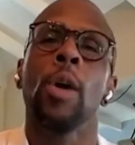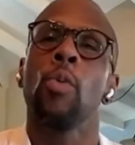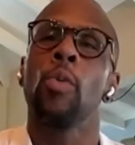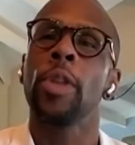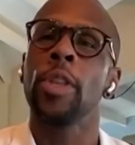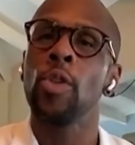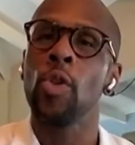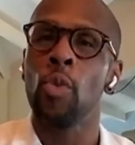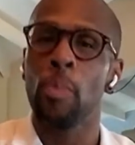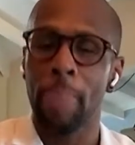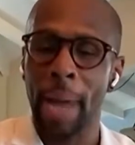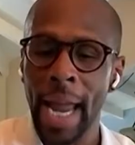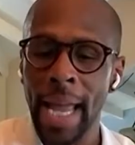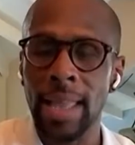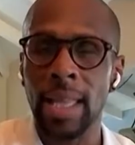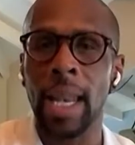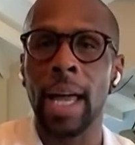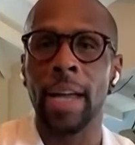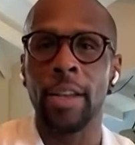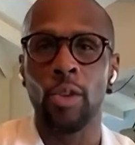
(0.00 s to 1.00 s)
When you
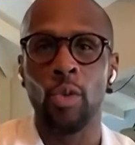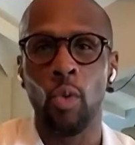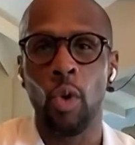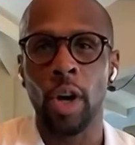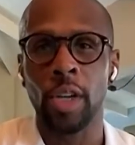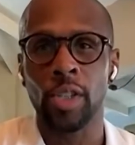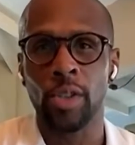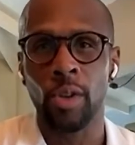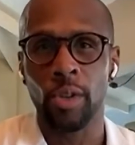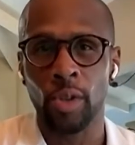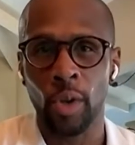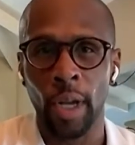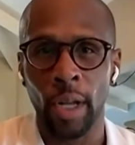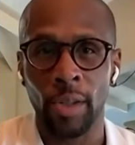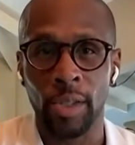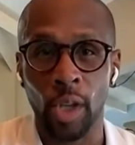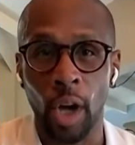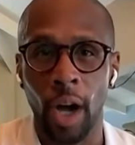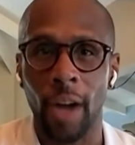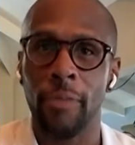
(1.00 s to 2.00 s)
bathe a lot, you wash those
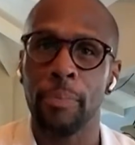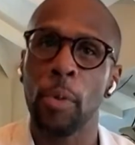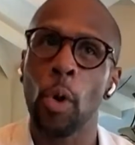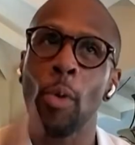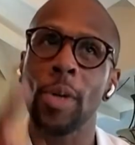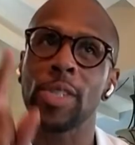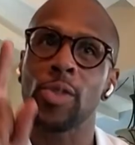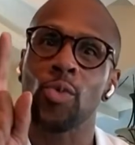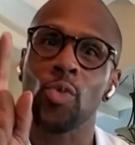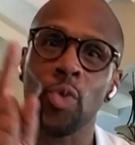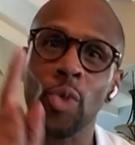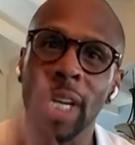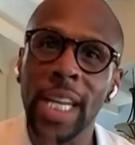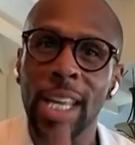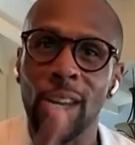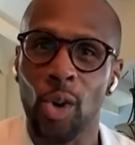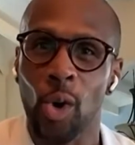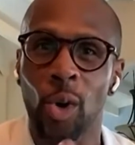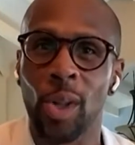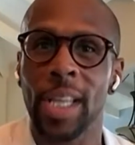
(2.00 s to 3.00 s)
oils off. But what's
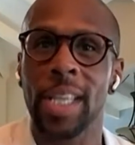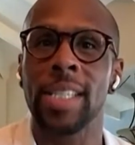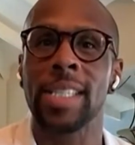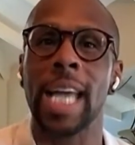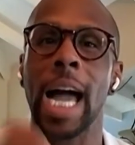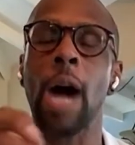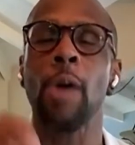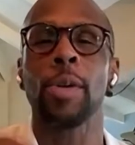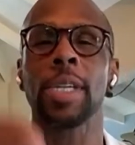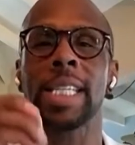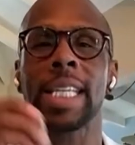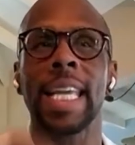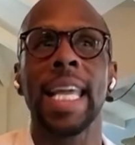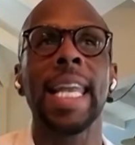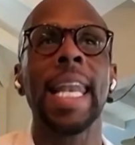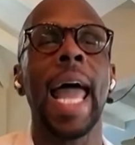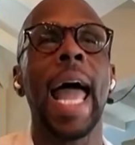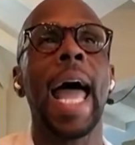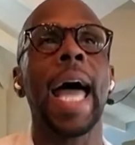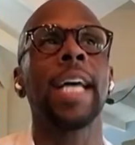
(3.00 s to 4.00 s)
really cool is our
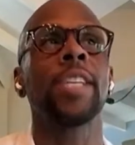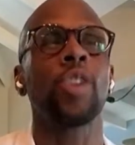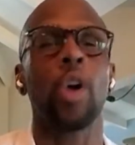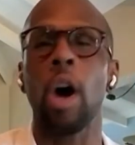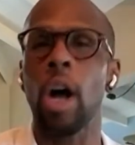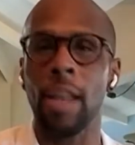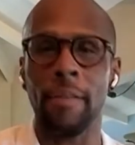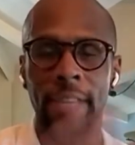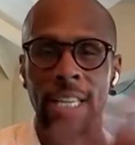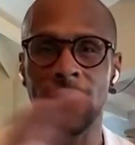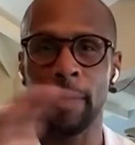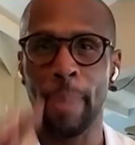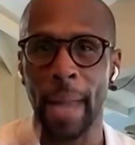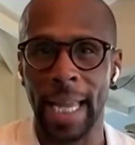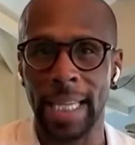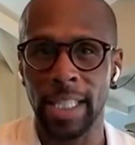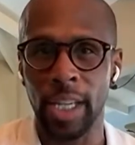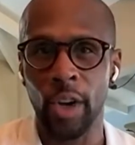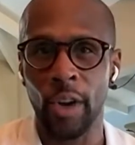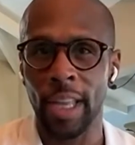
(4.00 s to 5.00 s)
skin has all of these
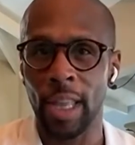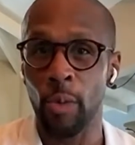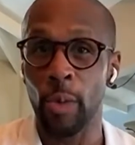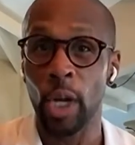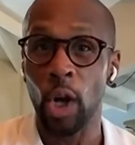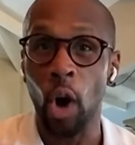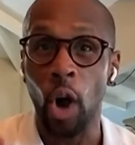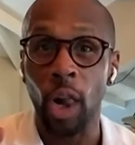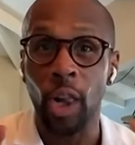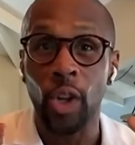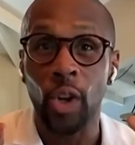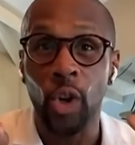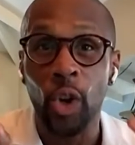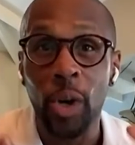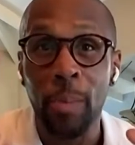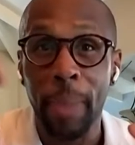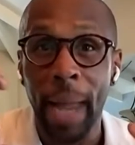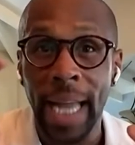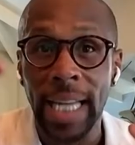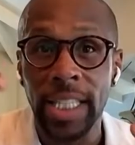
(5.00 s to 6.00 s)
bacteria that we call
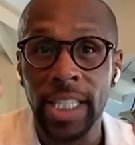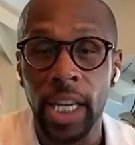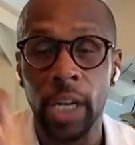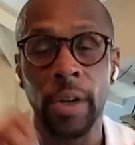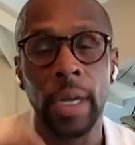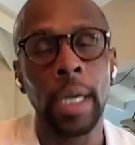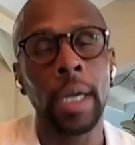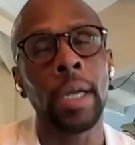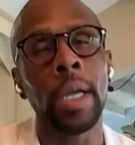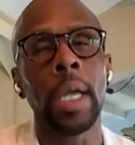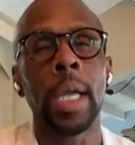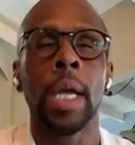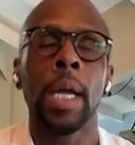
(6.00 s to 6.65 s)
good bacteria.